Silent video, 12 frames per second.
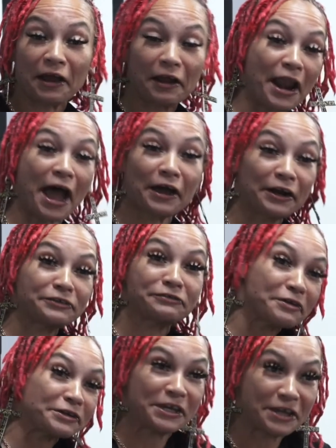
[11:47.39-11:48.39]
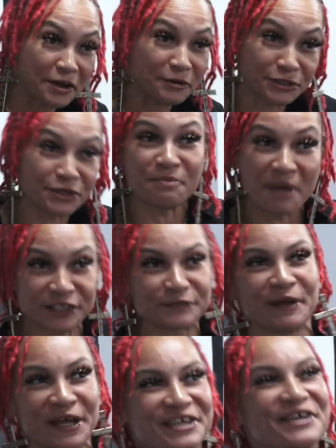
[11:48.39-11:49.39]
not gonna strip you too much,
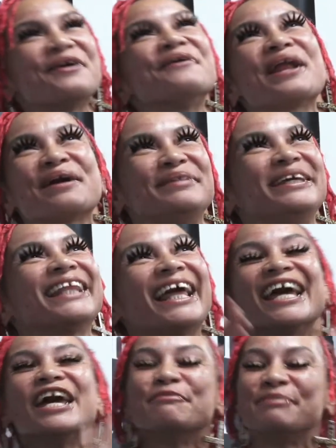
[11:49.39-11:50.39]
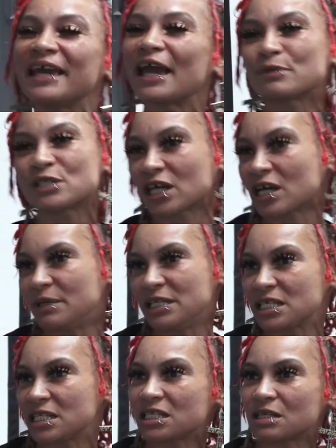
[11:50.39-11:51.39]
but you know what I mean, like being able to come into
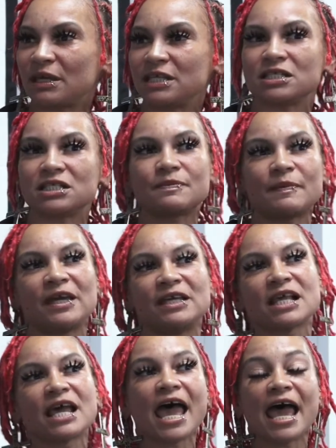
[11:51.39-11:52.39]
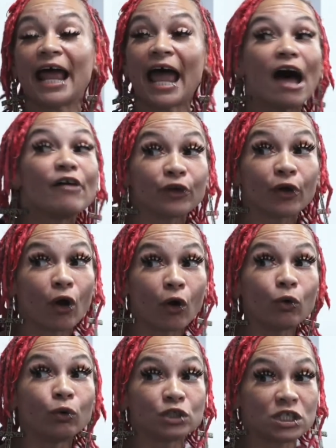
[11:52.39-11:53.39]
this amazing space and have your
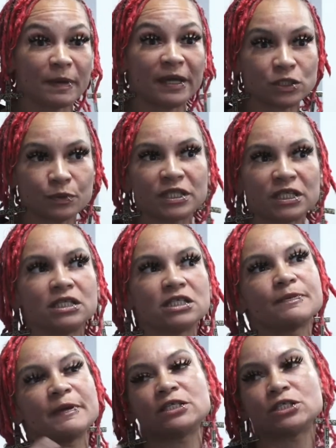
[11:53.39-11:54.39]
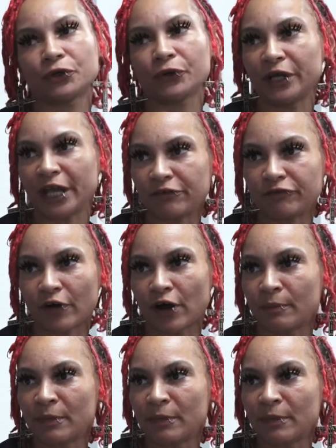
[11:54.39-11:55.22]
own space within this space to create from.